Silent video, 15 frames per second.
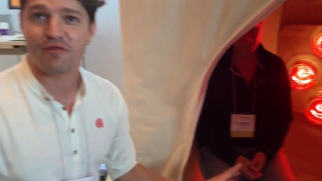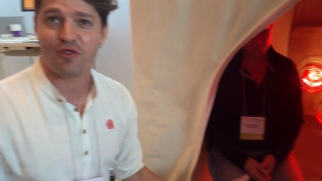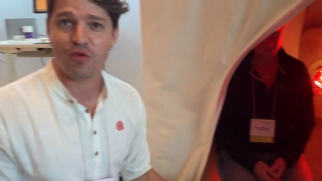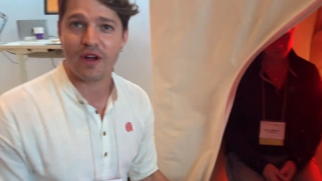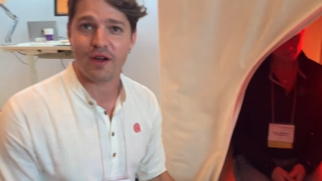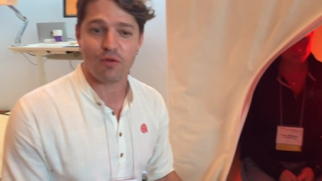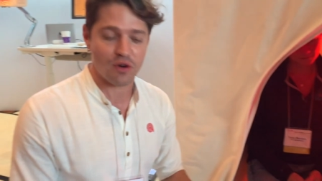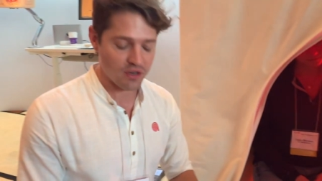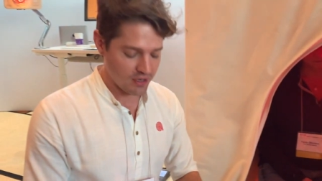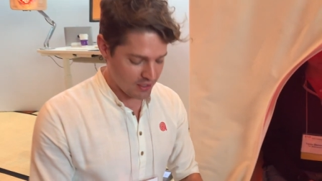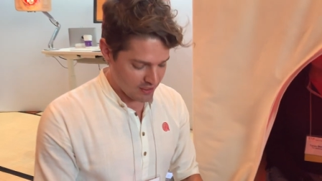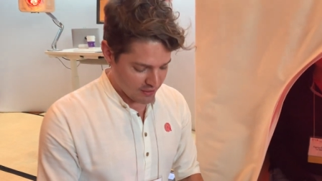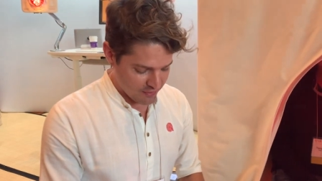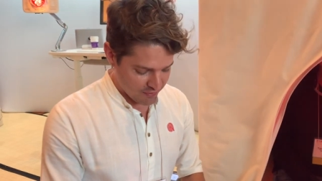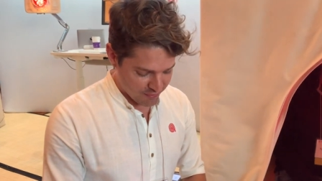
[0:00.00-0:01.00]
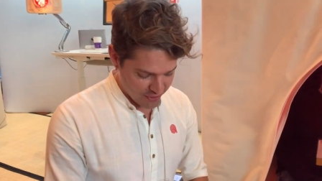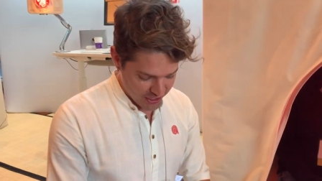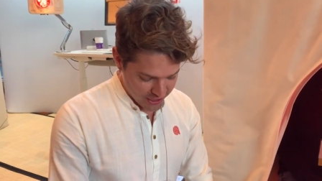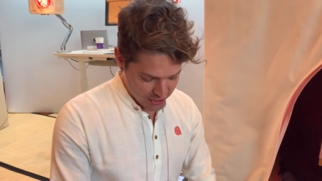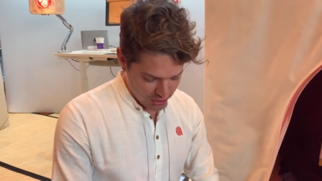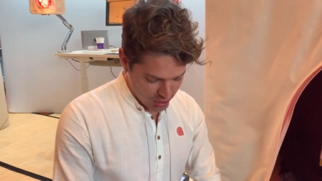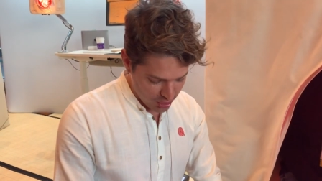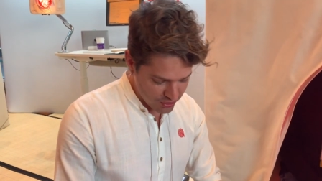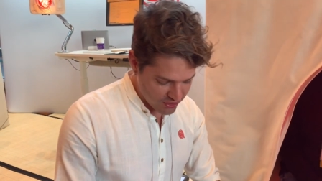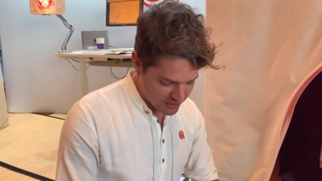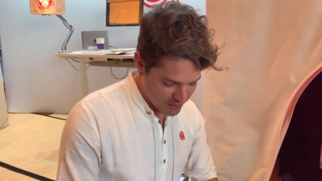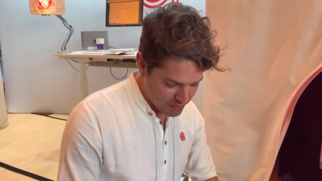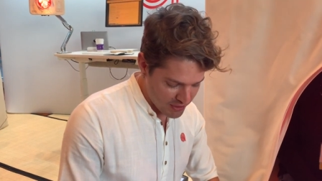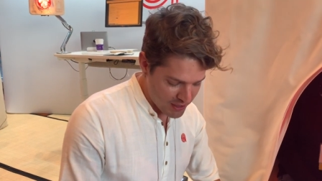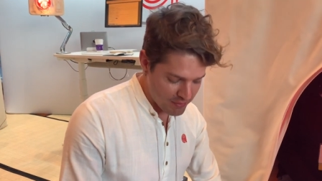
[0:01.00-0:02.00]
infrared. We're very
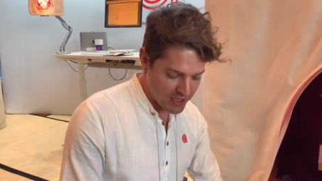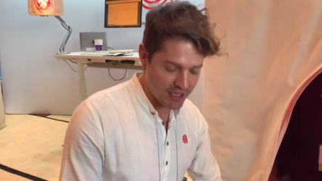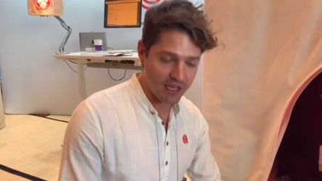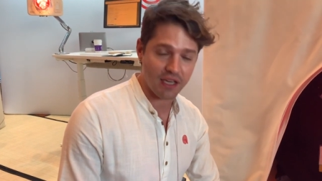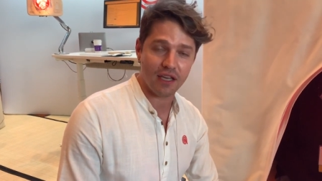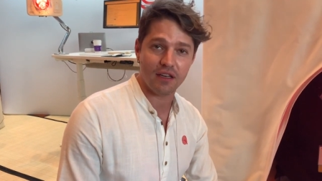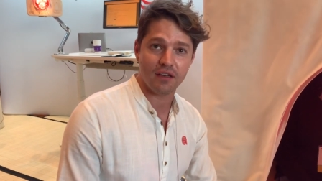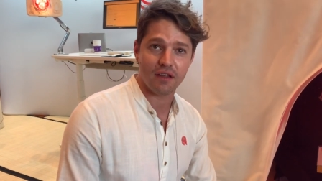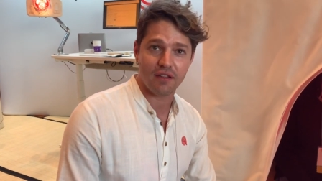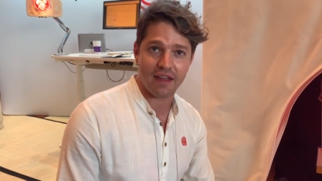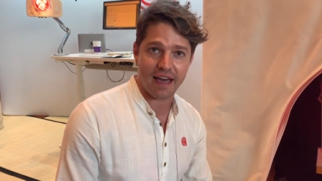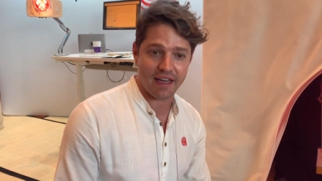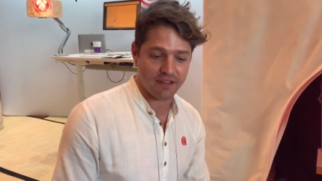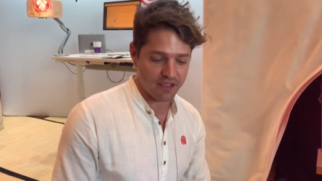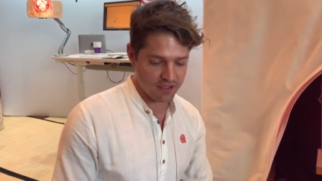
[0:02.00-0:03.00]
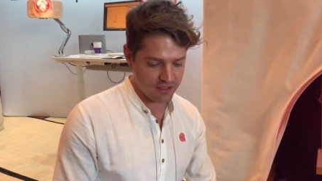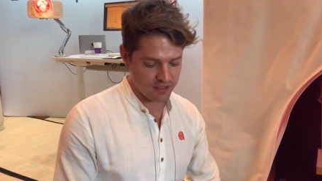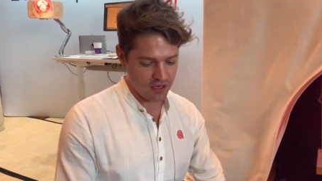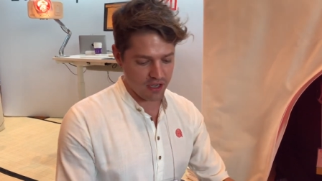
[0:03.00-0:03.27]
closely mimicking that. This